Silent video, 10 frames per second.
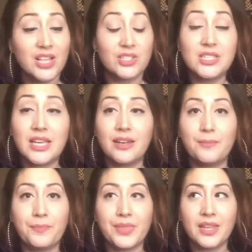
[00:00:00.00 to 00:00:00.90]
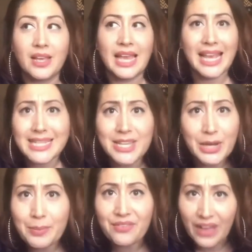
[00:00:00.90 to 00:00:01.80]
She said, he's
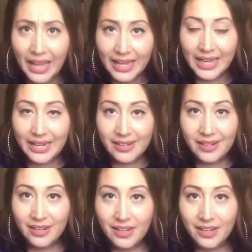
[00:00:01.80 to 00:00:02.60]
going to be fine.